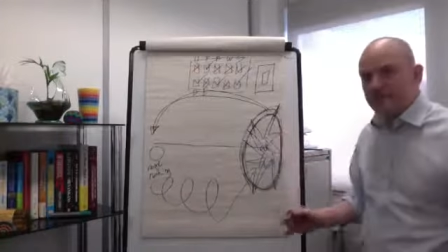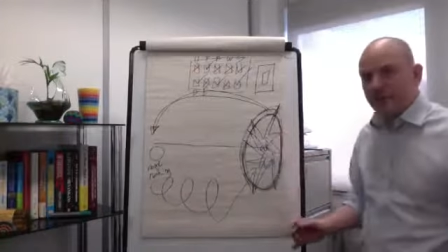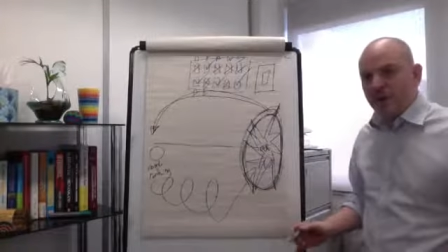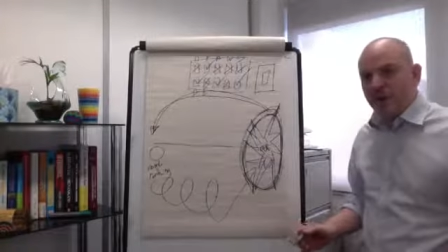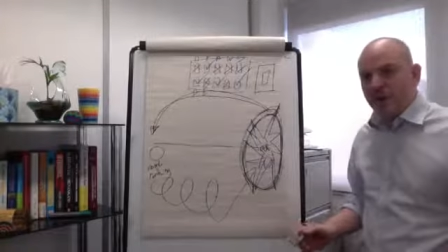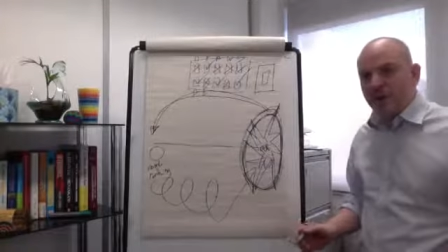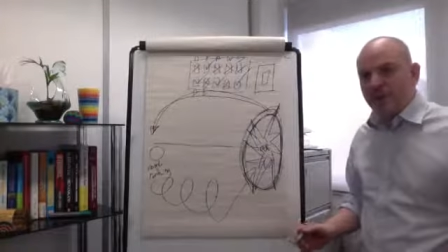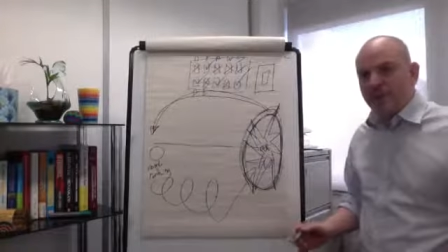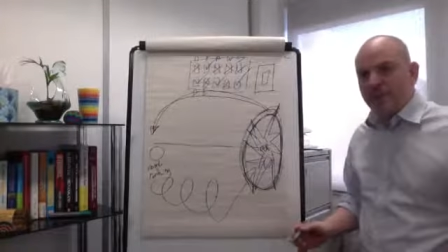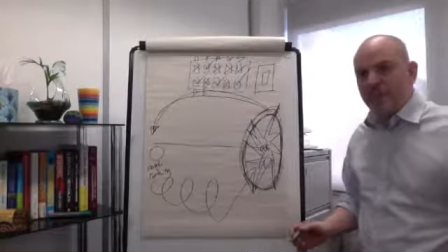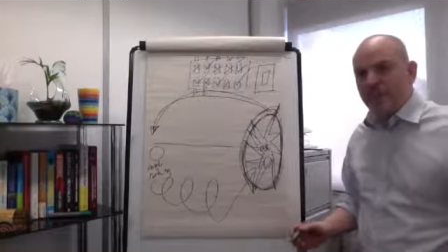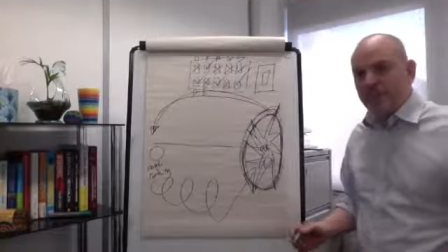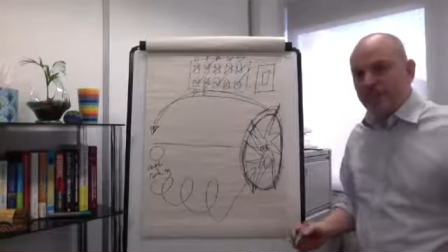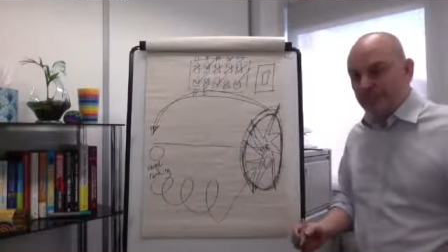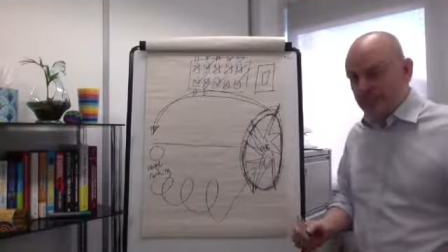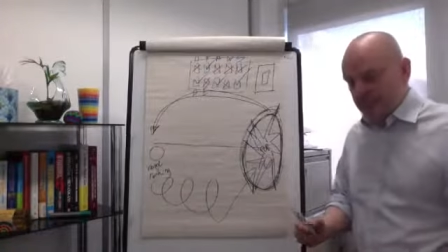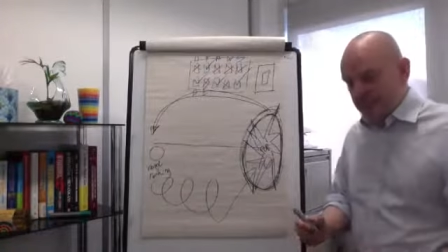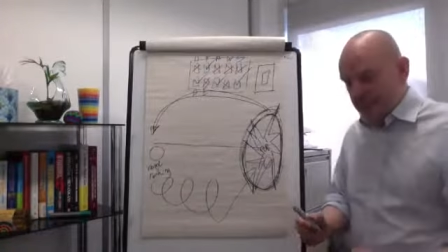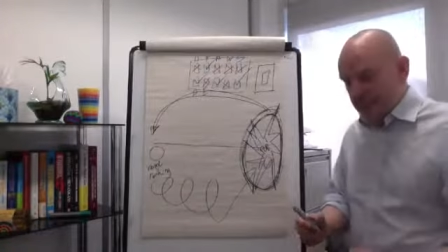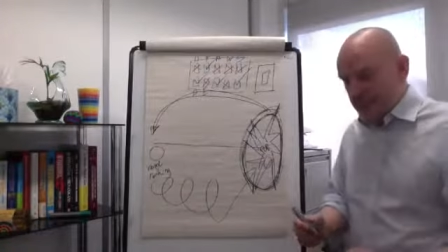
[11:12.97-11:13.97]
pop.
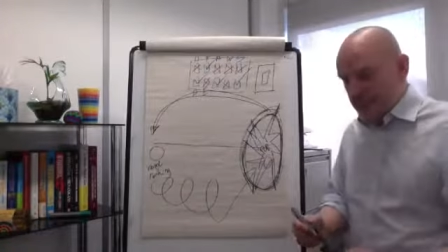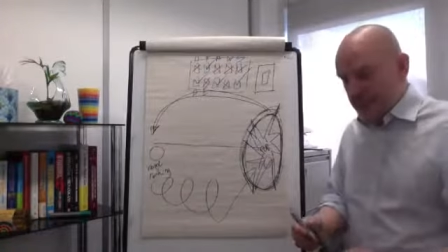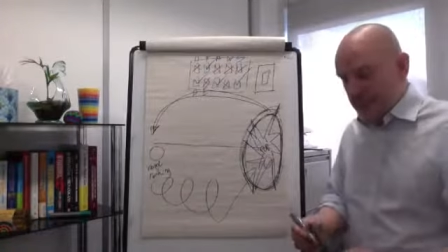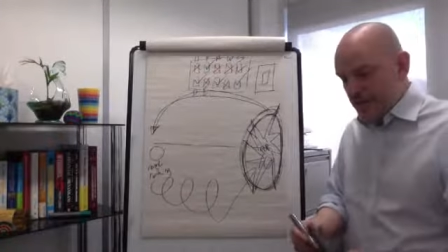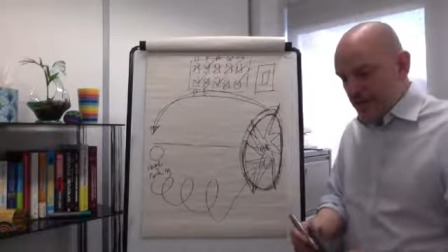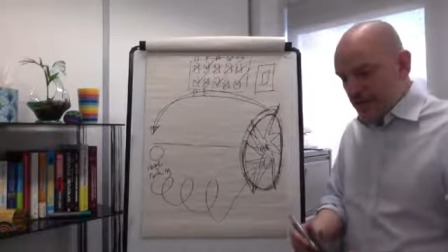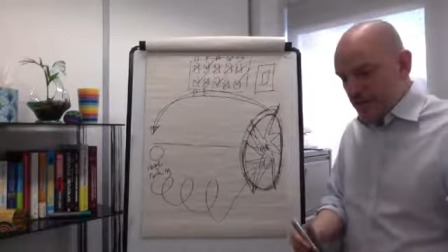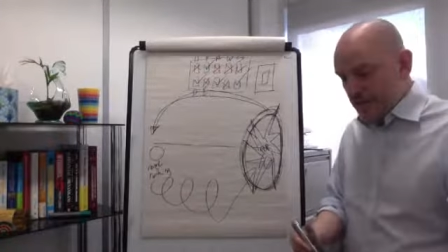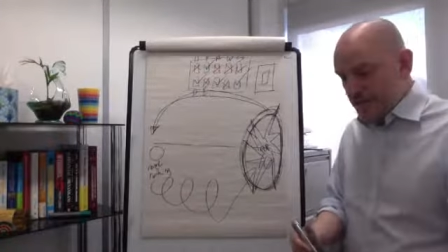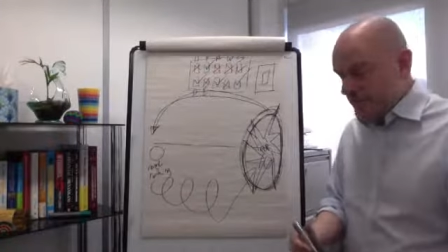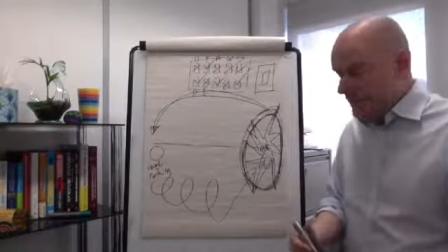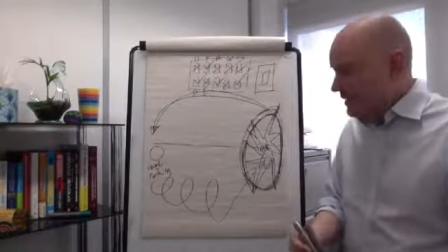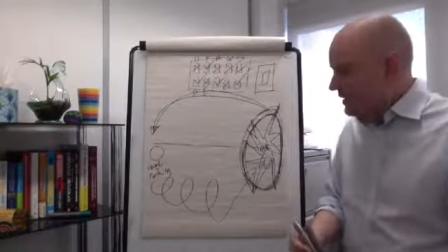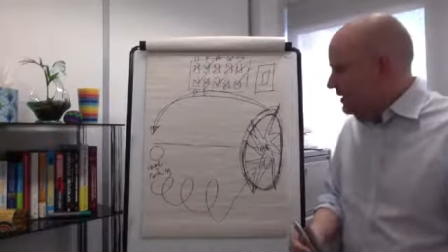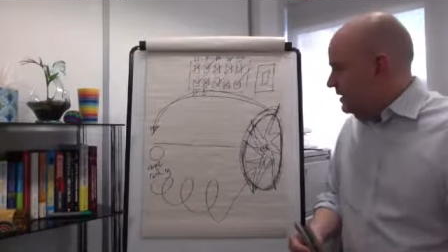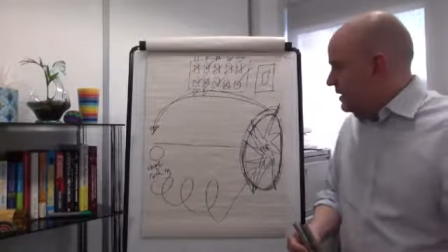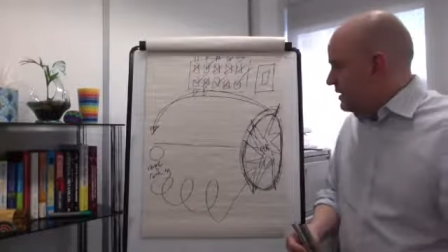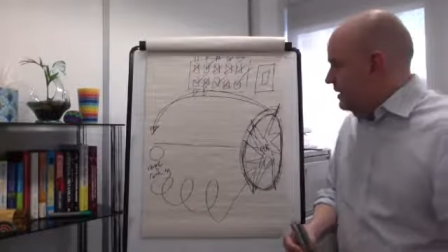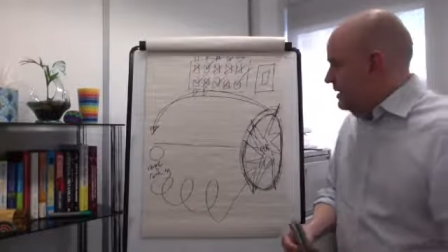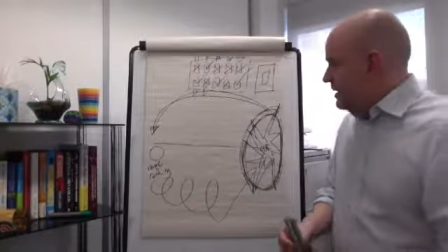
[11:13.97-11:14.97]
Now,
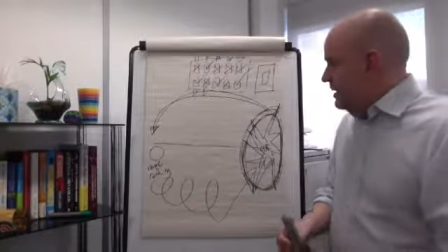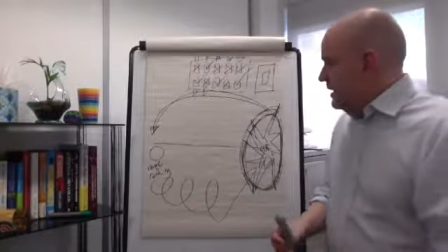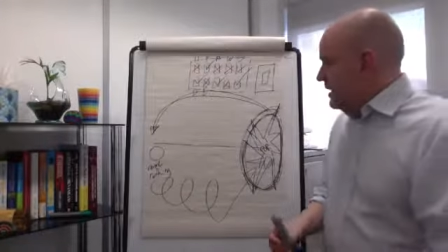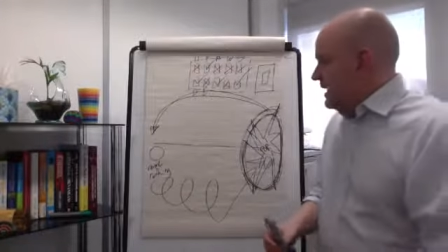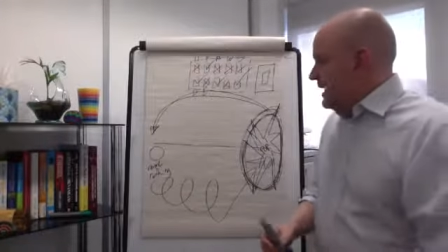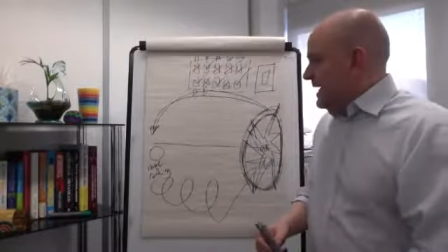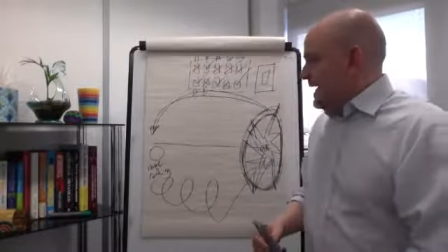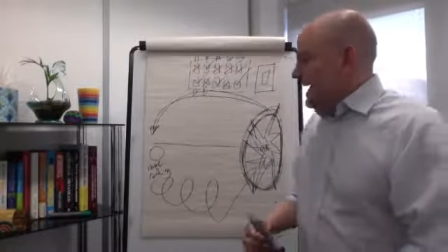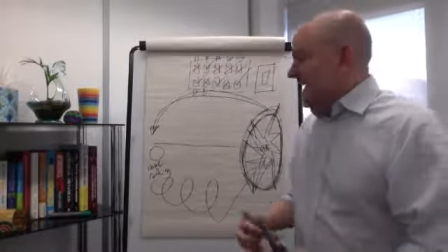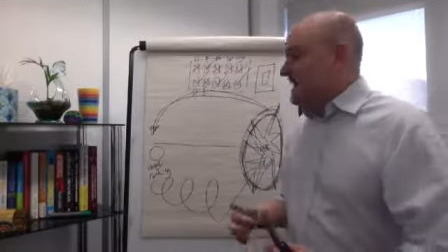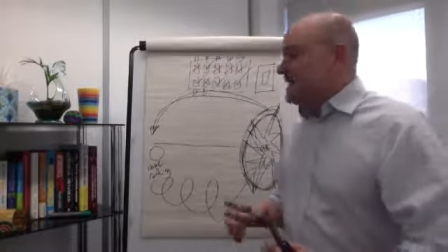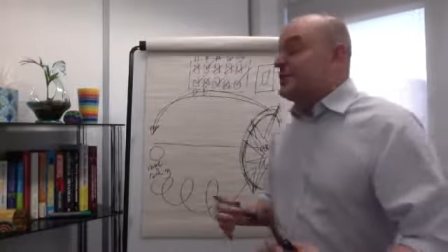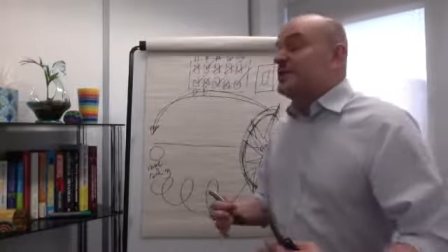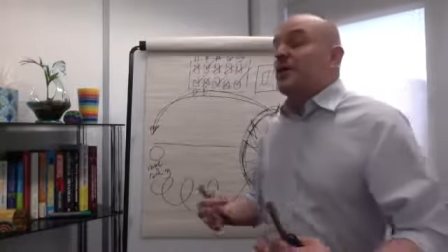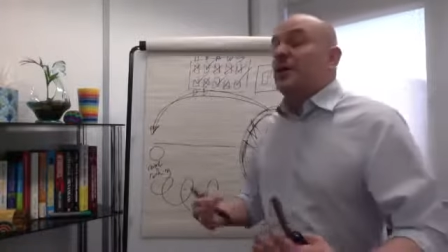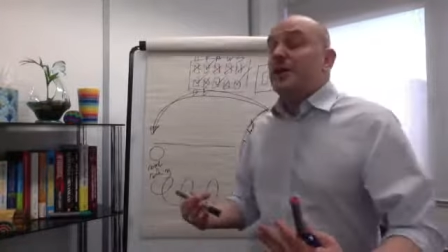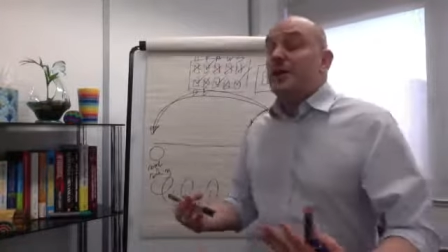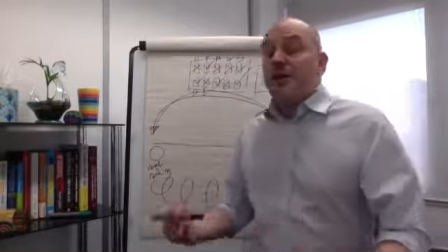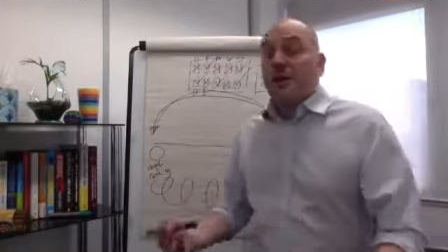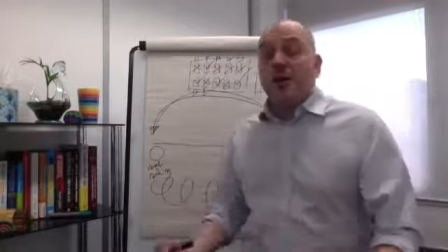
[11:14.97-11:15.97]
in
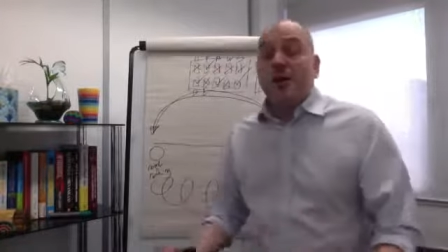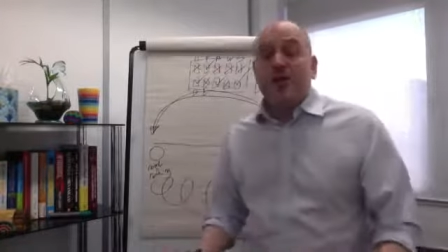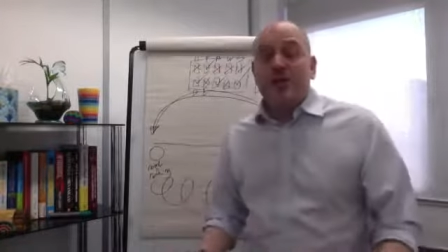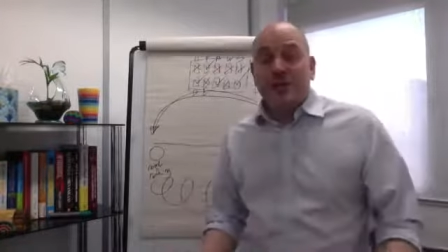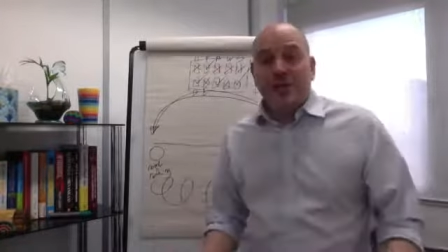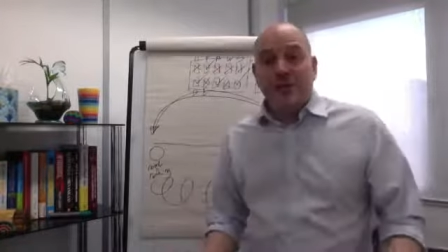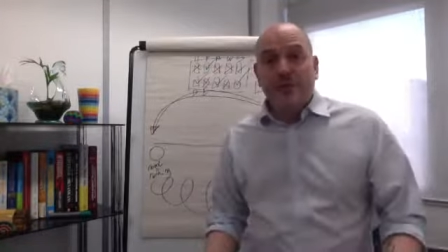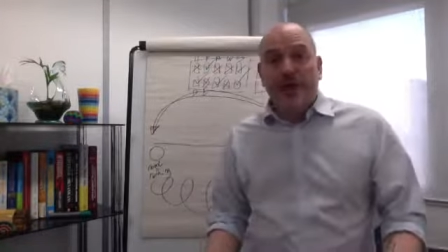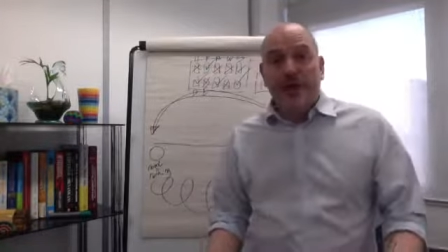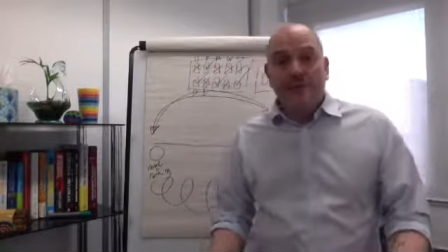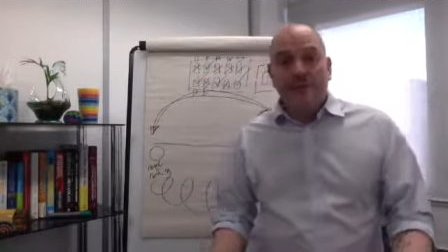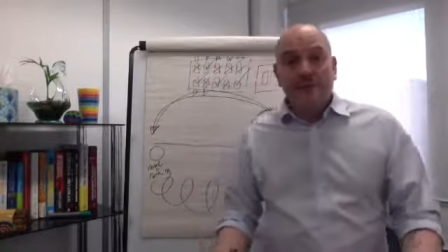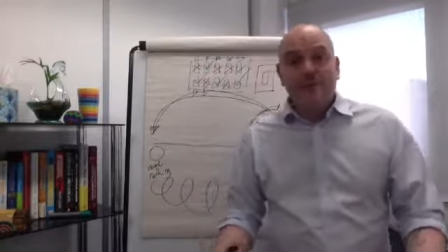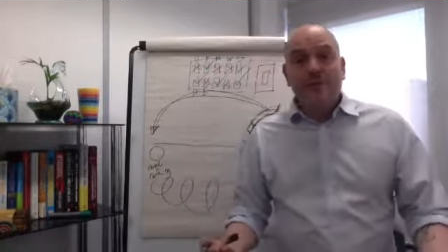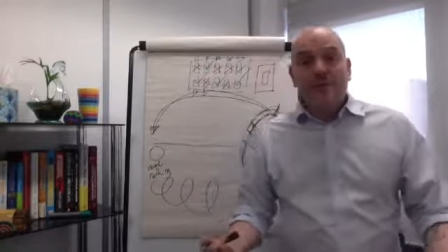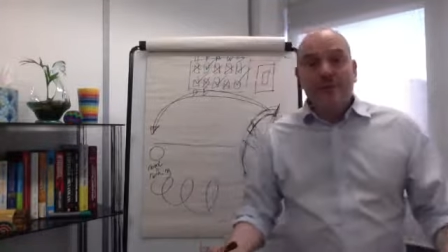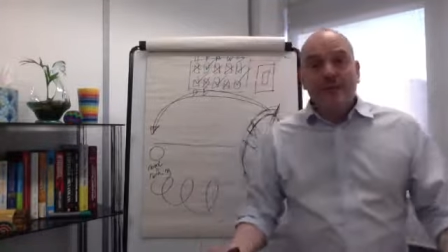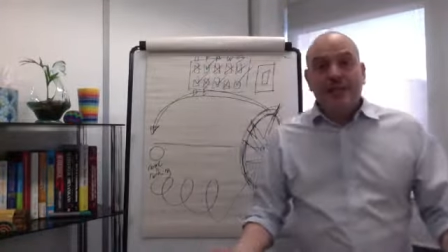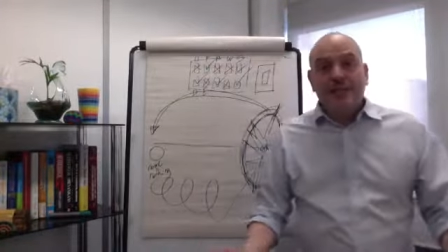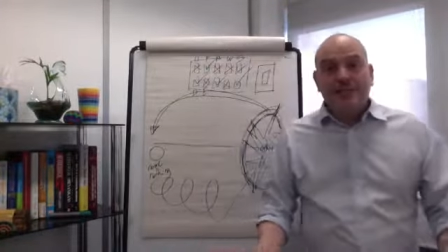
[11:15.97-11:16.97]
psychology, we have a
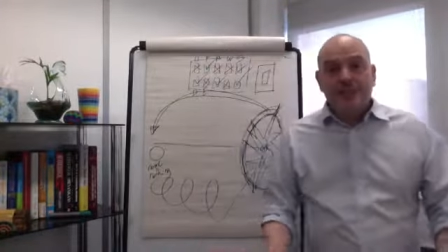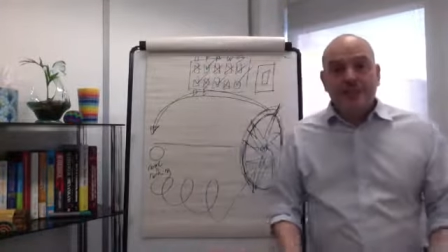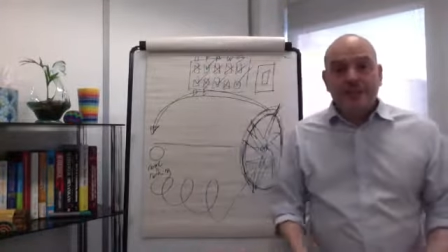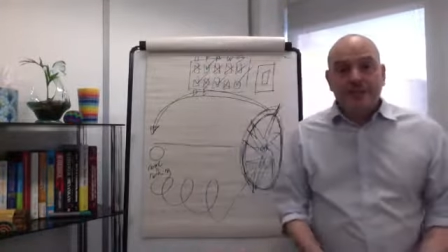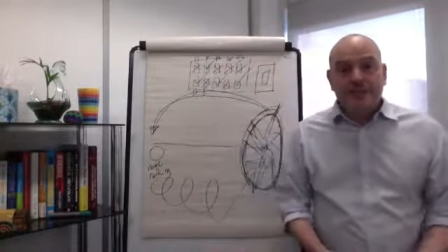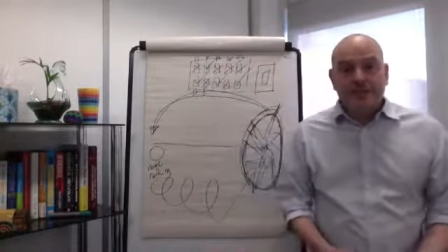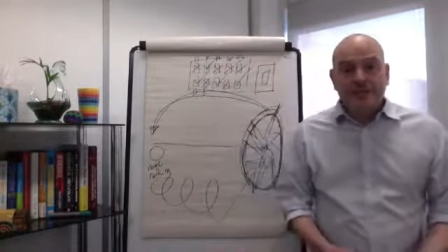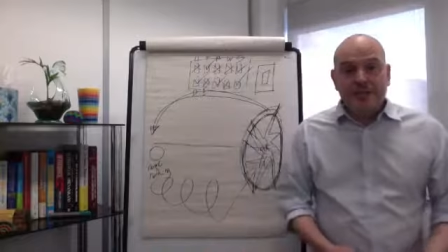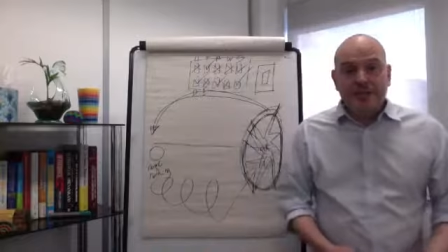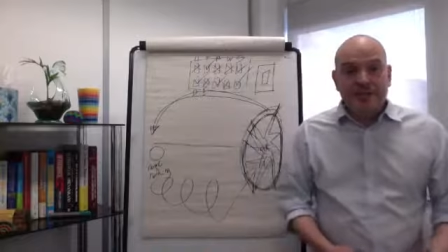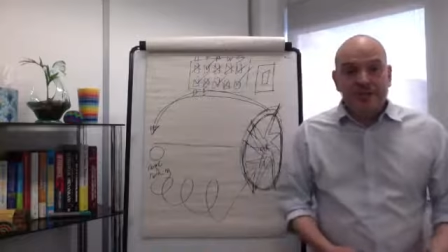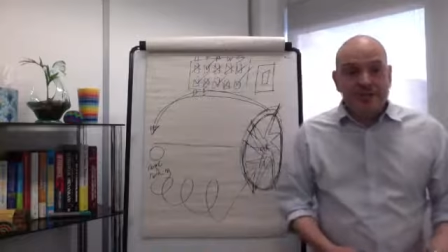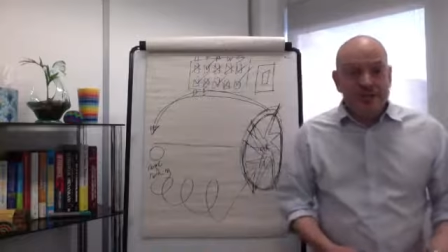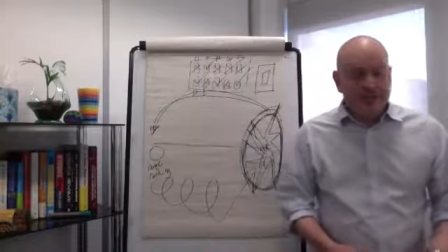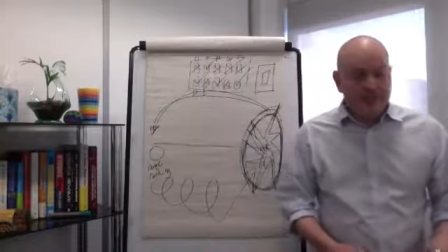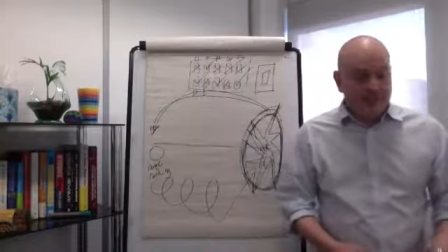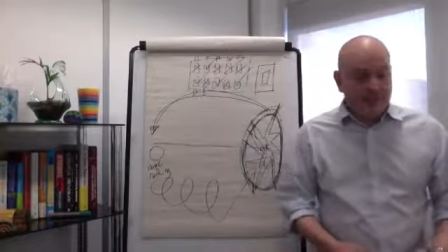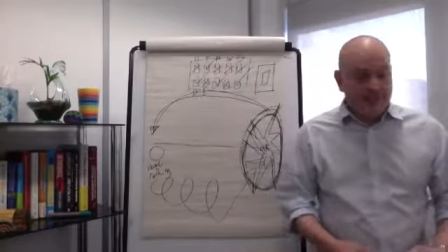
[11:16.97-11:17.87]
really interesting